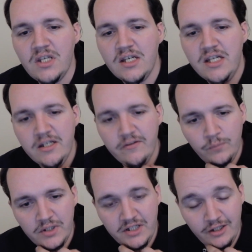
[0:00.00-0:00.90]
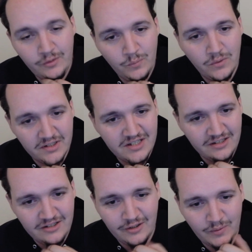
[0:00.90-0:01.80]
If what you want to
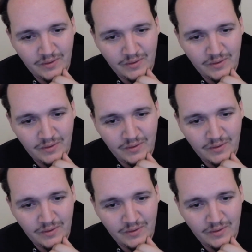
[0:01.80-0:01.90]
do